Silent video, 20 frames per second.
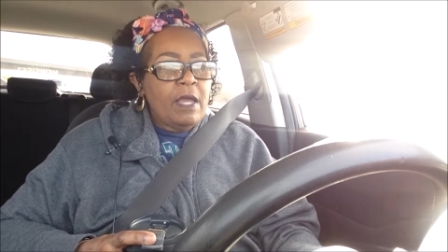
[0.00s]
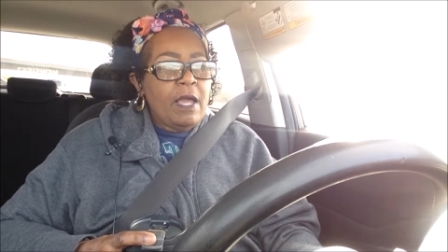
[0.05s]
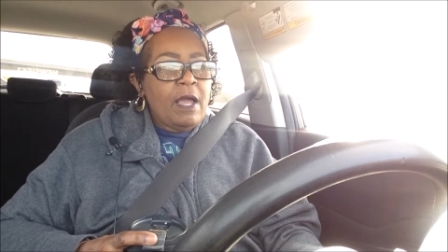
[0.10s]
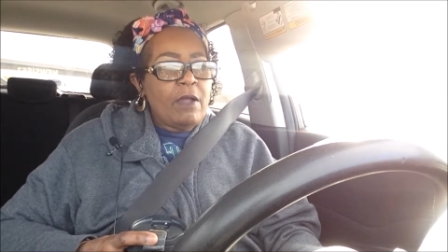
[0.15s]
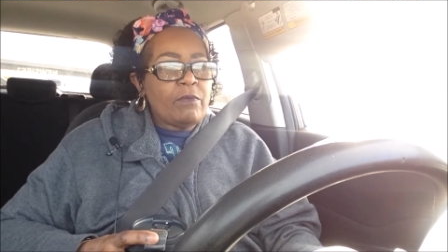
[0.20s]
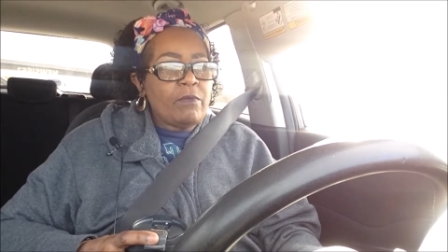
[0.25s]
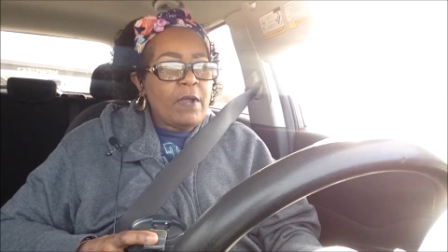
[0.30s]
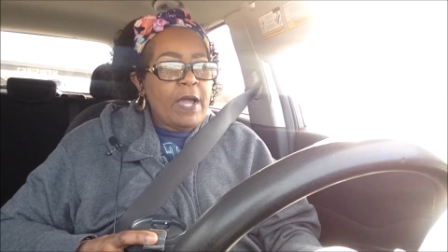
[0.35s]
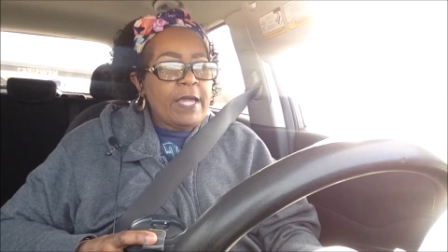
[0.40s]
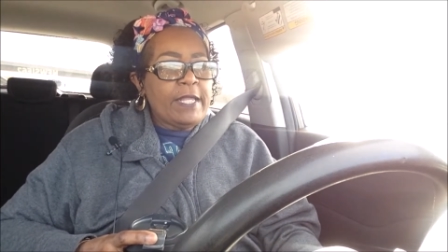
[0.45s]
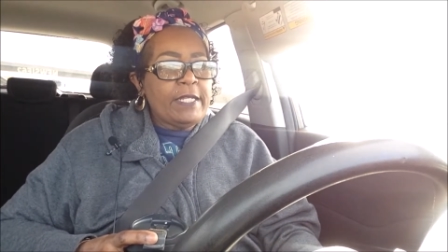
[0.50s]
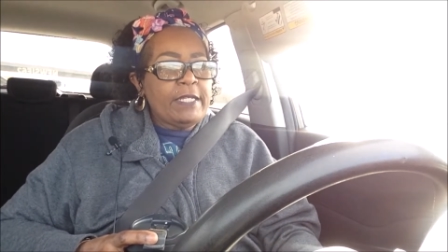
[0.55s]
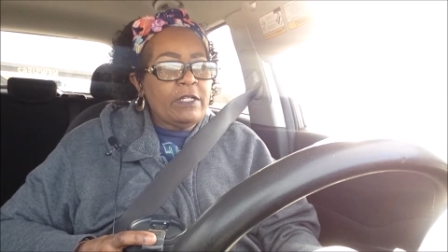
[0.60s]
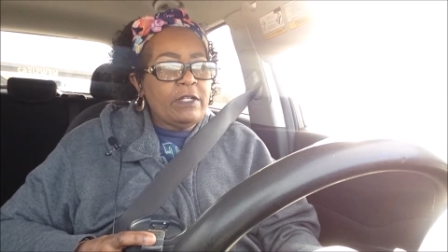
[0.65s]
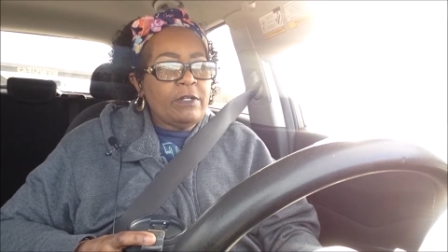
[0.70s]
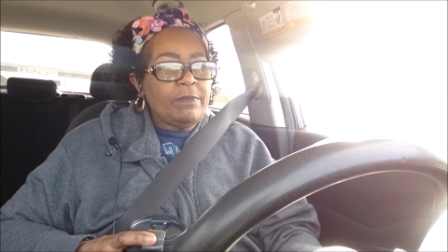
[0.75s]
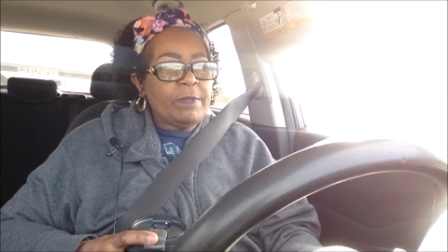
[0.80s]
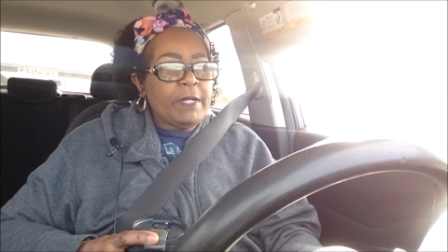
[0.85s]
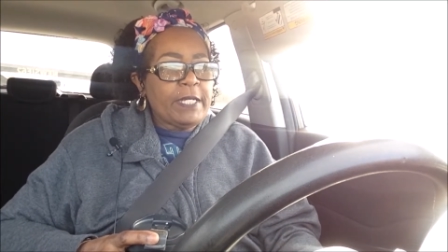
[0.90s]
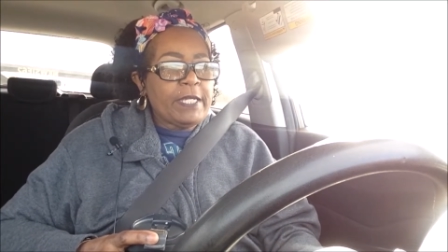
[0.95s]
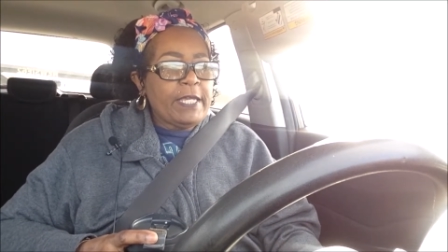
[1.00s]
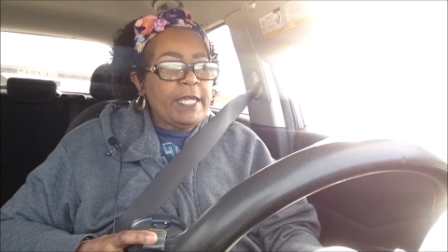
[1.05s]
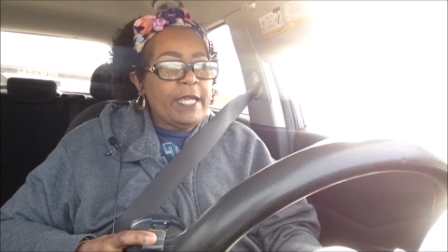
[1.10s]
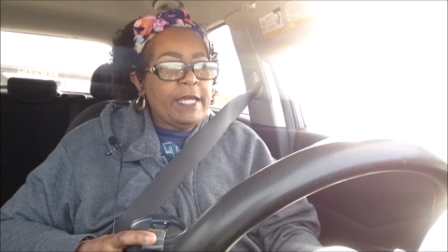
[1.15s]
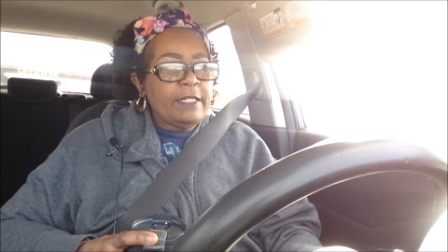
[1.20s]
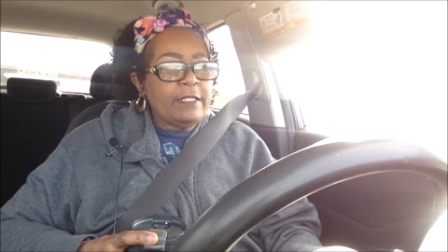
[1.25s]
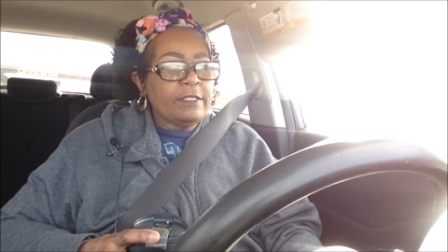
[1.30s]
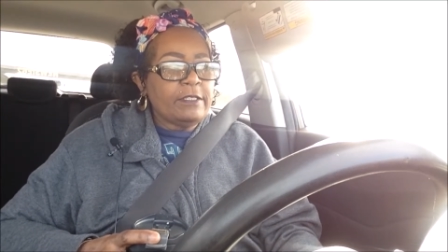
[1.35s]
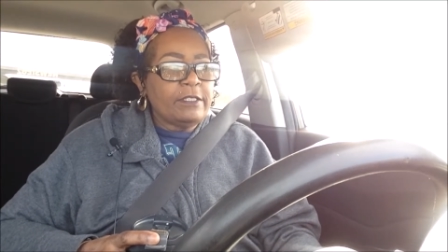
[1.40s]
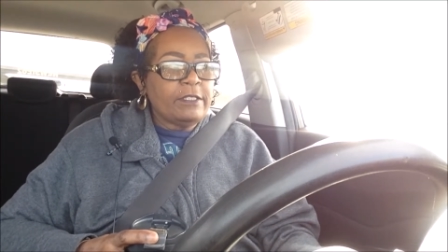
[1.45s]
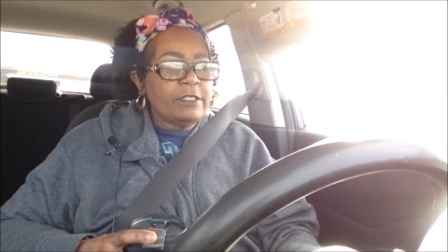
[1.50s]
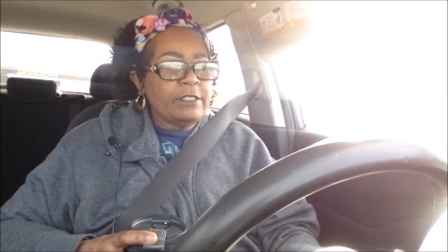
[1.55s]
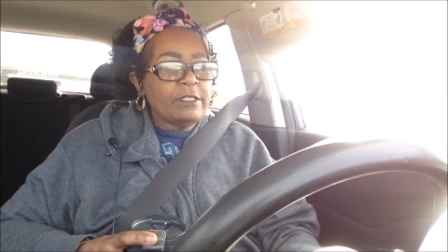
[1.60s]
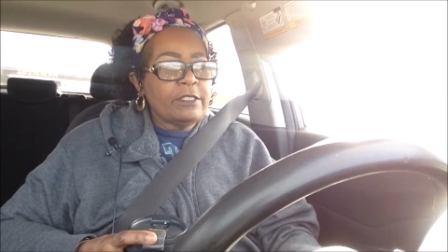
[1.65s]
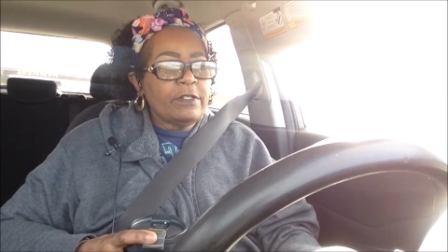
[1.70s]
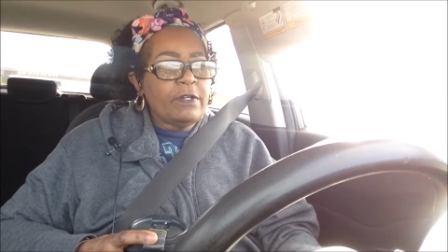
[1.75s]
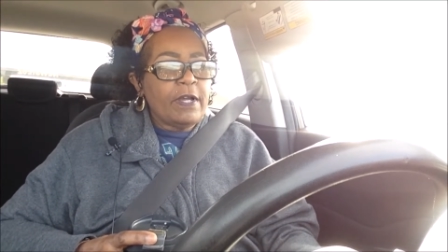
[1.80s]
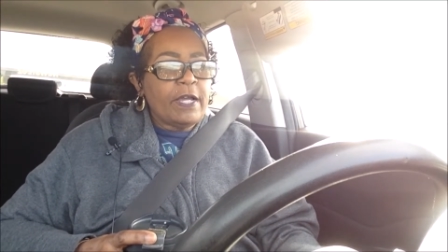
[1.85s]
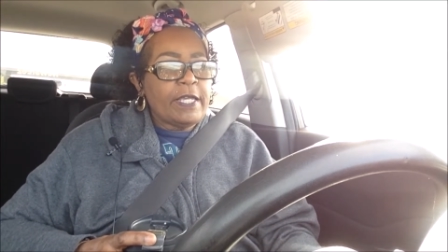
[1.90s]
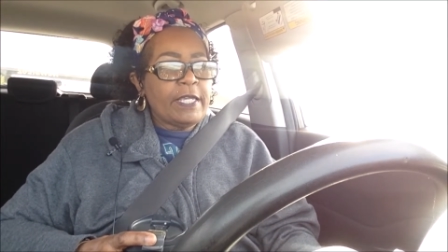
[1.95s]
I write it on my calendar
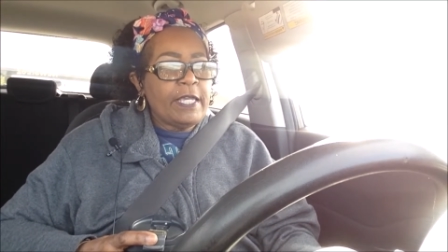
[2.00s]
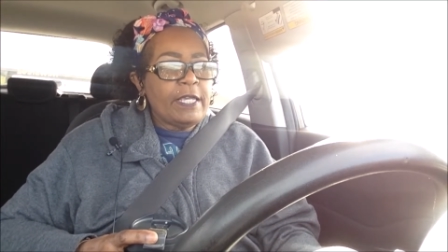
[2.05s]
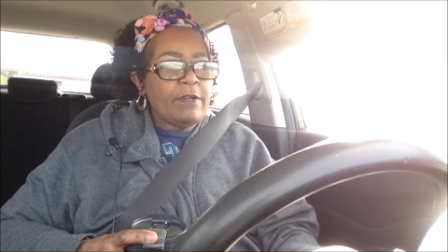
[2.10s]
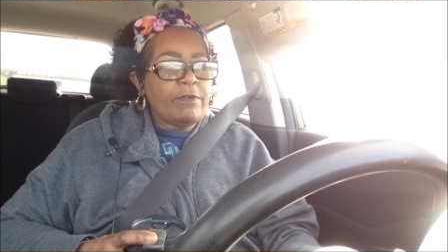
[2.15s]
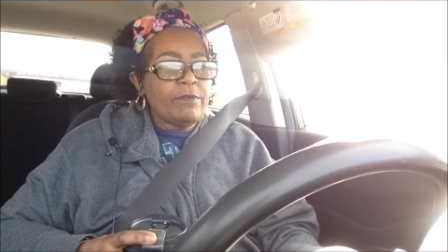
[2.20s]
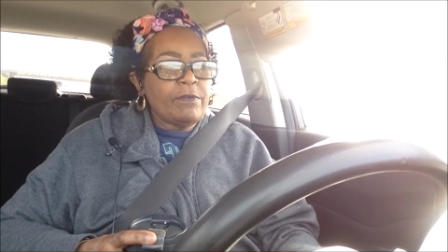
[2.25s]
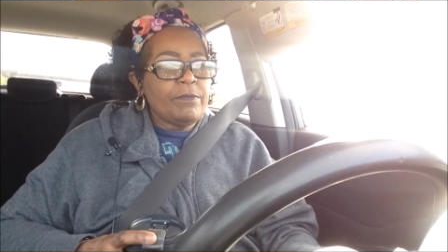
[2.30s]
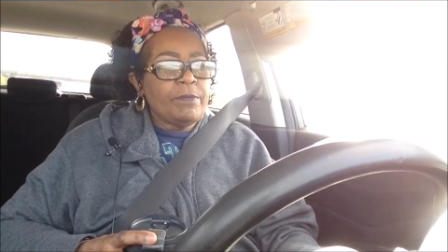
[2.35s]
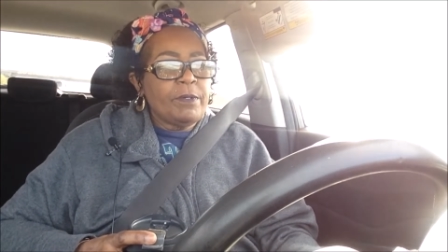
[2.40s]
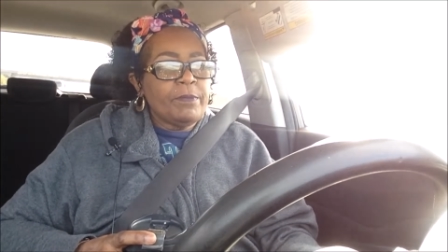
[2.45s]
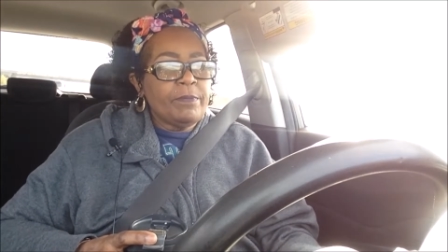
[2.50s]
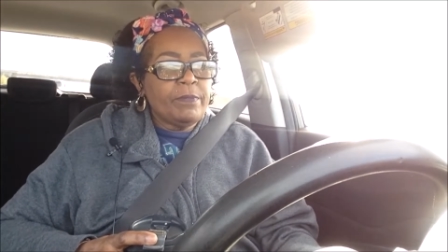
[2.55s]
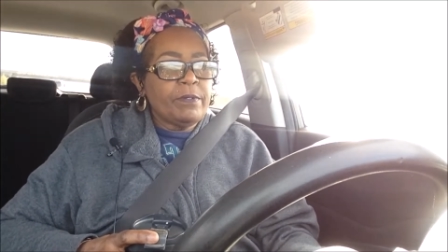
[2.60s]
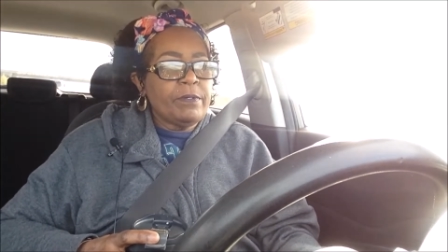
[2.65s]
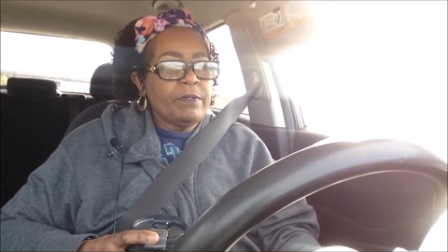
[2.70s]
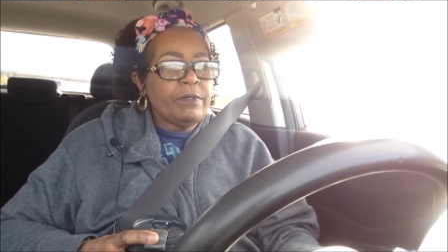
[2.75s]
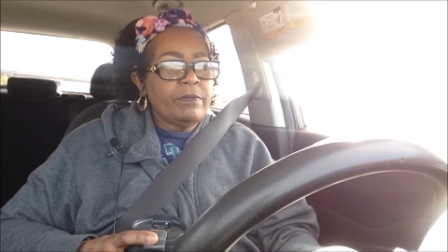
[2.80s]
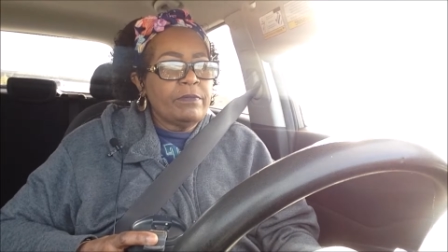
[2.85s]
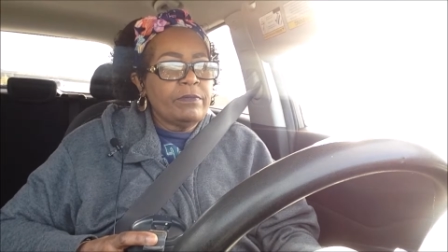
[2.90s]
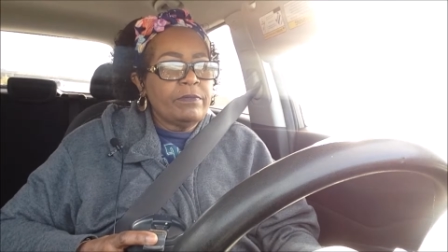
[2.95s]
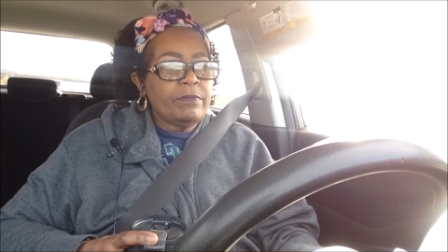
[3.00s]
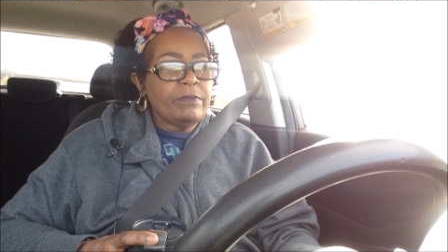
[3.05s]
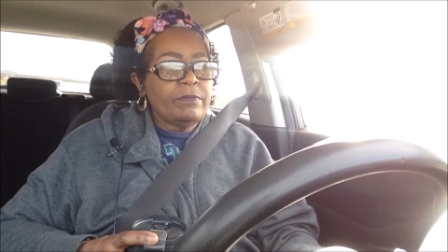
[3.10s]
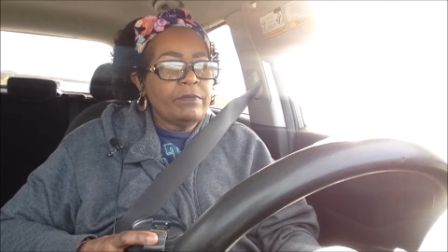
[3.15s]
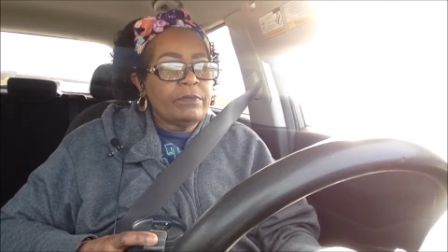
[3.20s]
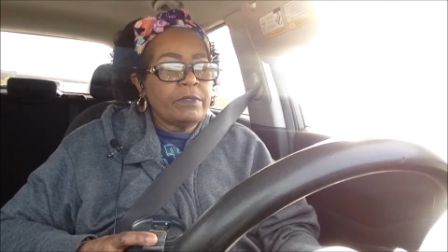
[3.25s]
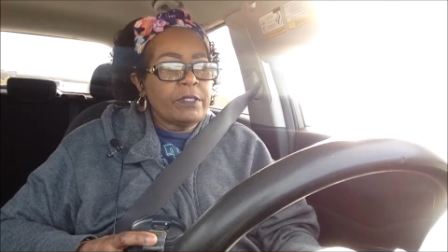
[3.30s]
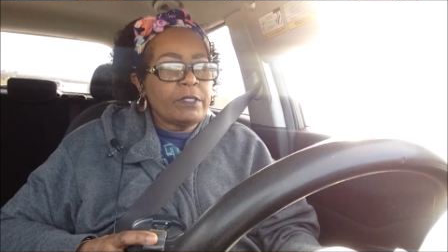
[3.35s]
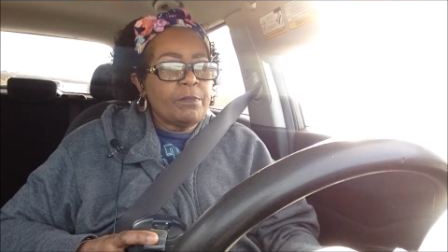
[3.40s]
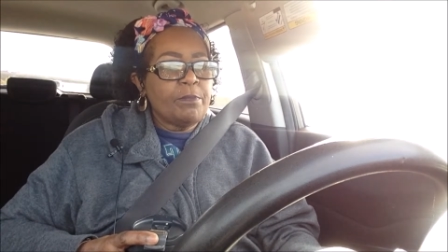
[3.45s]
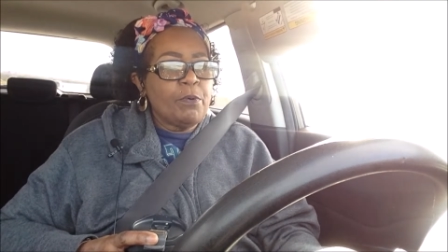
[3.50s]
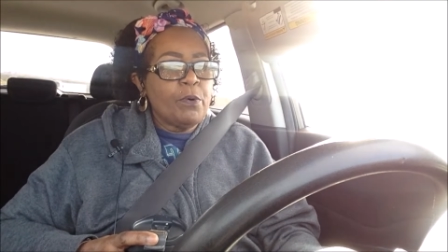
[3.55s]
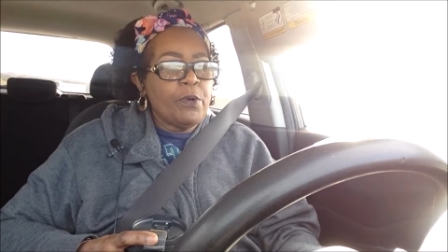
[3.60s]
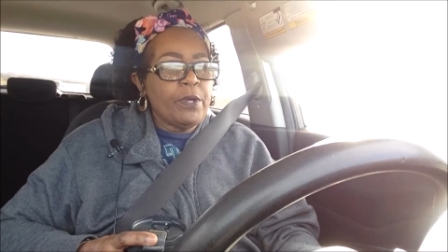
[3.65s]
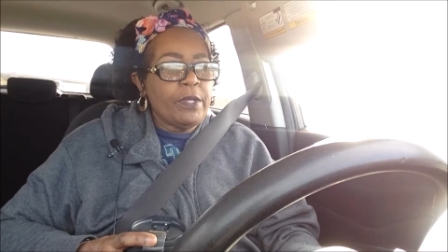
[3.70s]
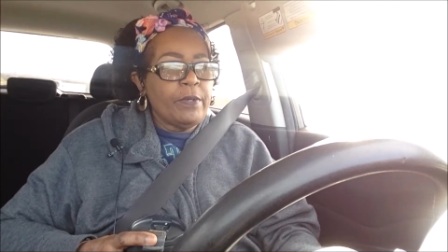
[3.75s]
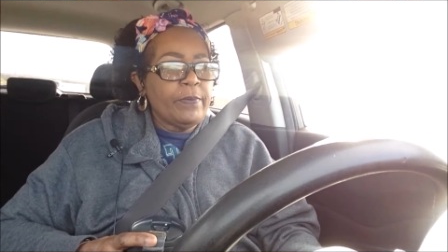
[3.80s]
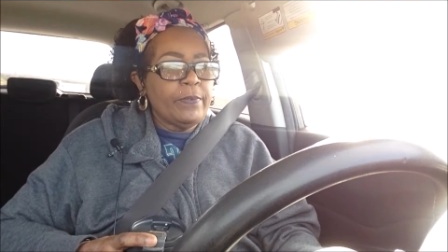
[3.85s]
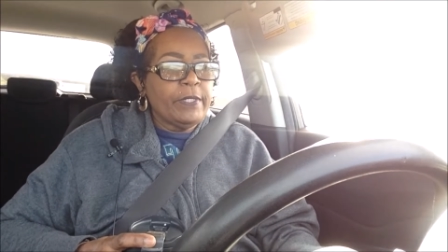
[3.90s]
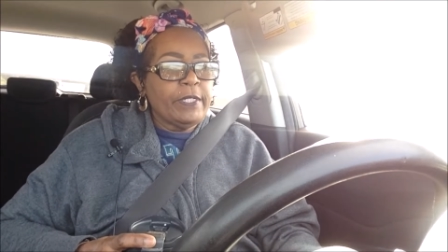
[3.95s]
so I can't remember what the
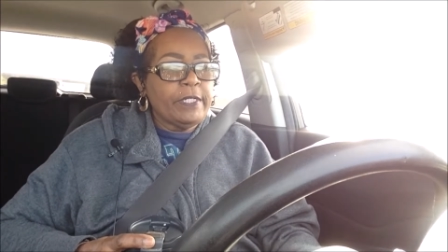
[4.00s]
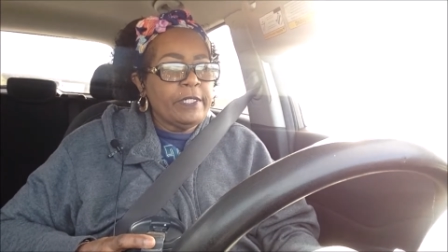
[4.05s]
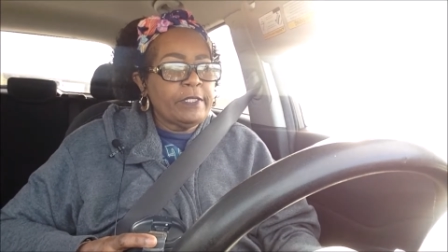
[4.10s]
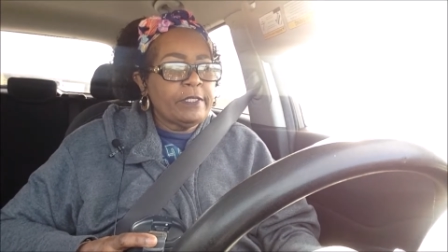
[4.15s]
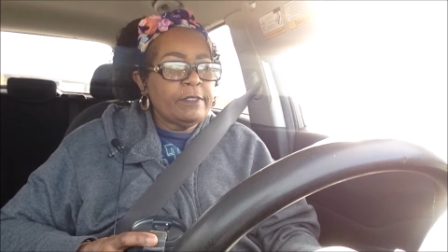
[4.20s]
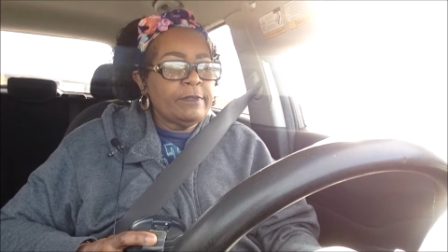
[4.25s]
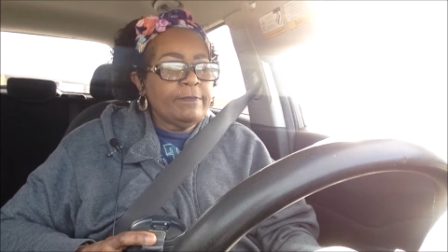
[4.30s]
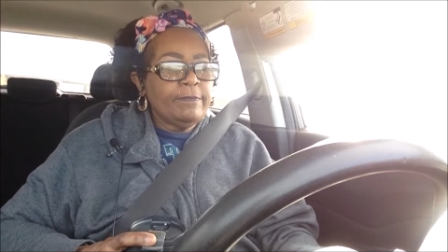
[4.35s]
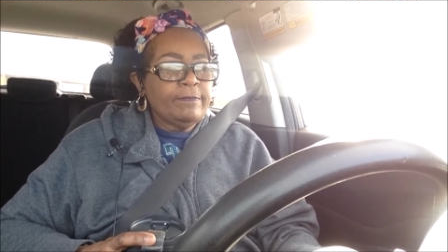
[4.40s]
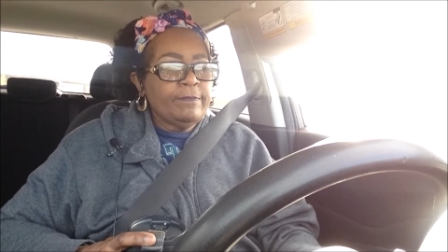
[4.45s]
point was